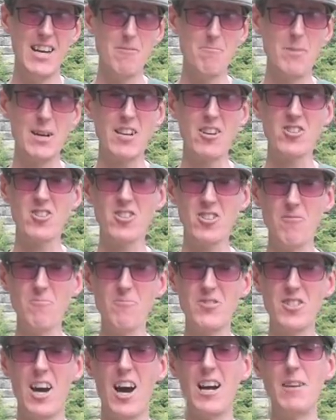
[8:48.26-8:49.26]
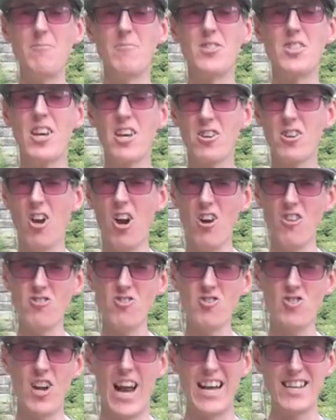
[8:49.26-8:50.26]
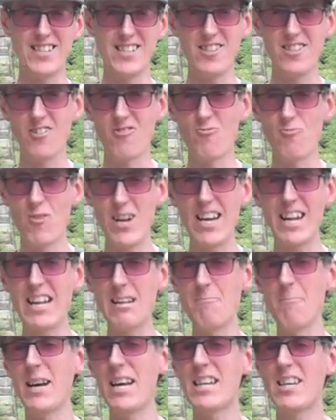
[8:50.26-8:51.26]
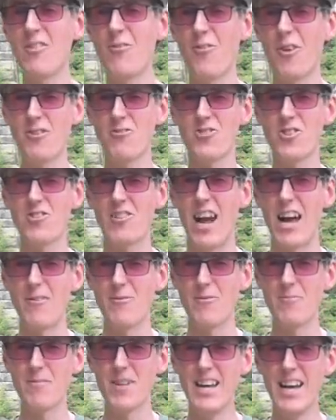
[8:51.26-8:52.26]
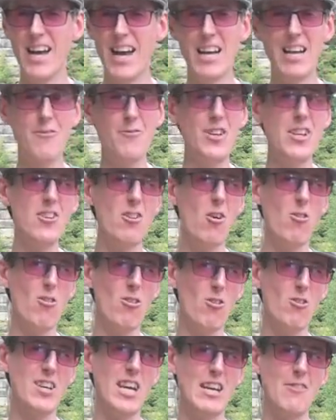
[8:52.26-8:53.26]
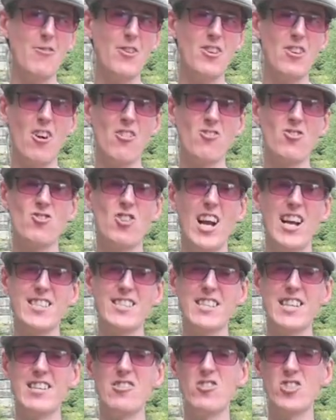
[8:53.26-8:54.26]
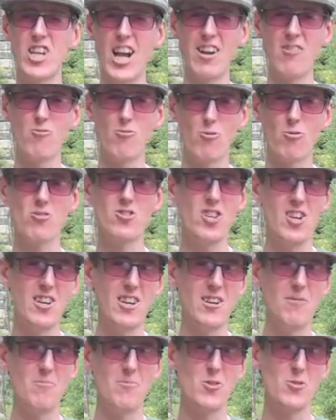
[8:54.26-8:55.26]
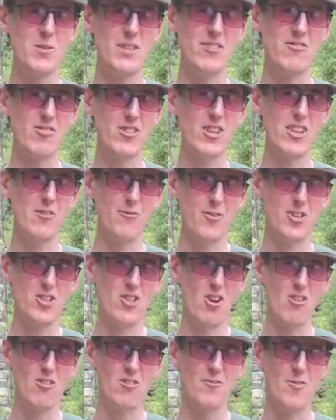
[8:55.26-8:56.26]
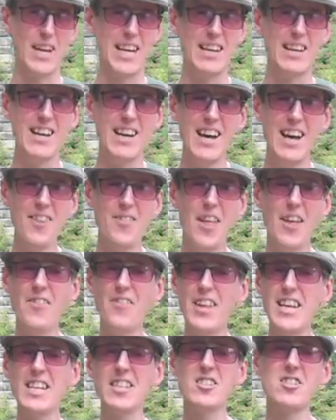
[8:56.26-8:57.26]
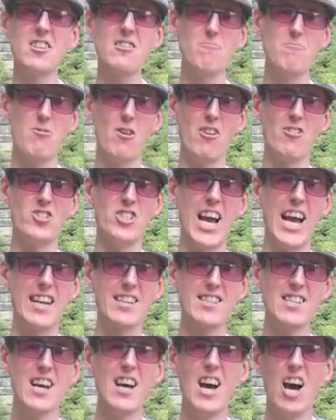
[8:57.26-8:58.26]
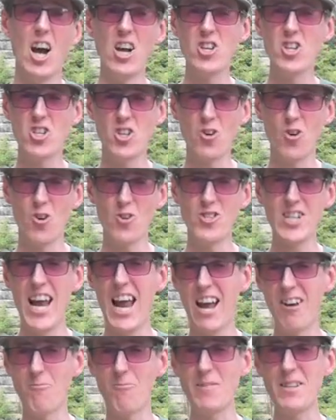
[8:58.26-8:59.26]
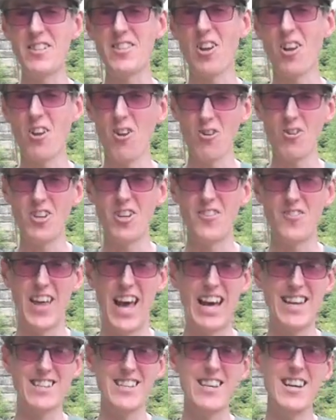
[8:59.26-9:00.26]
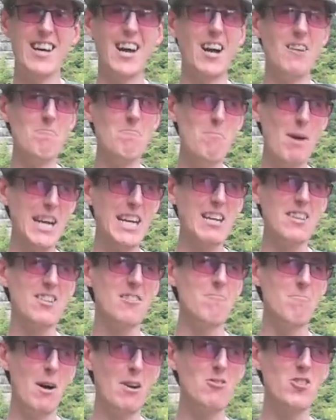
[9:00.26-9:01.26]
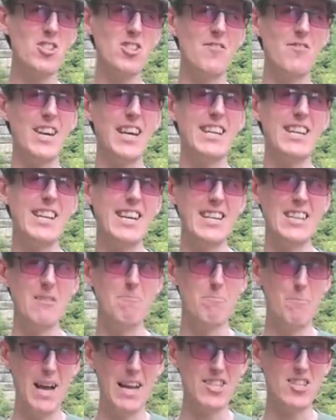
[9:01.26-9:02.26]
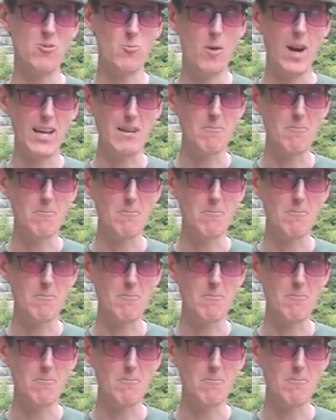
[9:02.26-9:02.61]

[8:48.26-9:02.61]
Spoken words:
because sometimes contrast can really make a photograph, and if you're not looking for contrast in general terms with your photography, then these two projects are sure to help you to look at that and make the most of it in the best way